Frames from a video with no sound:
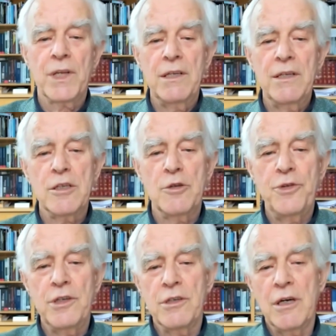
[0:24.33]
It doesn't
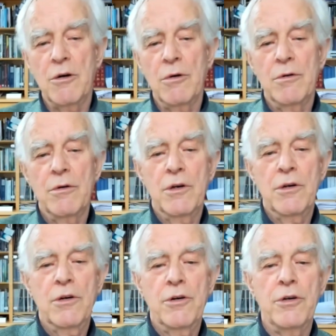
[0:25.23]
fit our
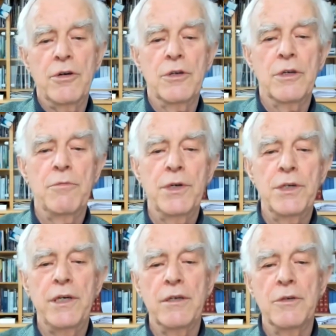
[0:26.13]
current
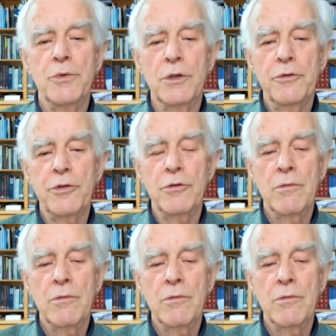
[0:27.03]
materialist worldview.